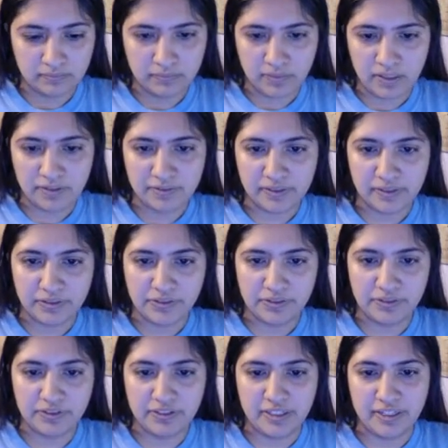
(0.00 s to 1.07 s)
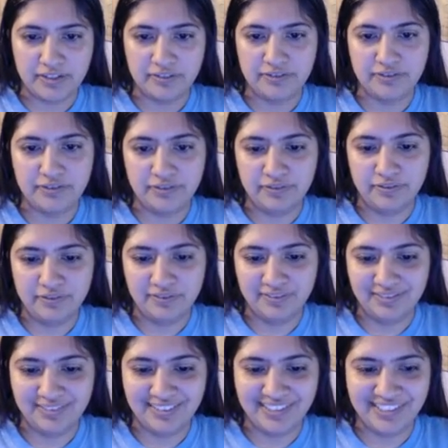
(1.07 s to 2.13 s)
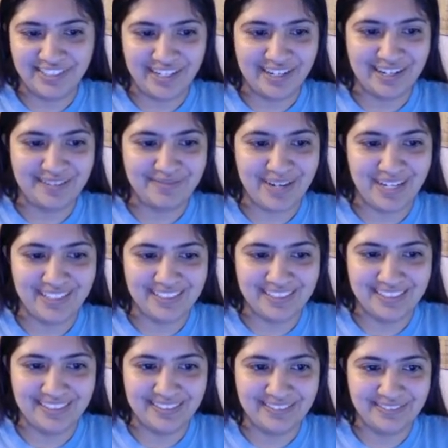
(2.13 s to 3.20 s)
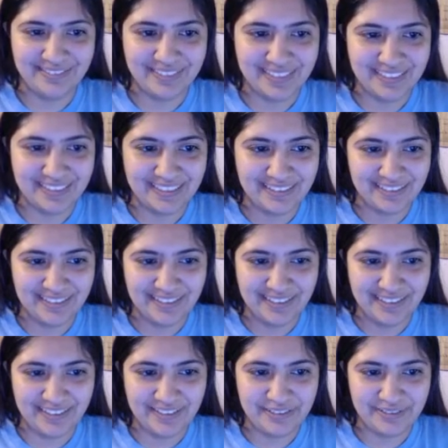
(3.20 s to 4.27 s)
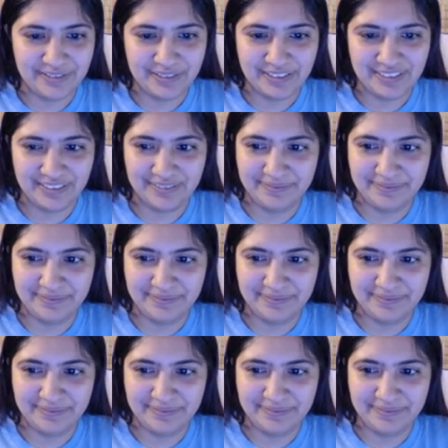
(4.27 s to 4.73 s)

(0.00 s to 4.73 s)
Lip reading: I really should save the shading palette into a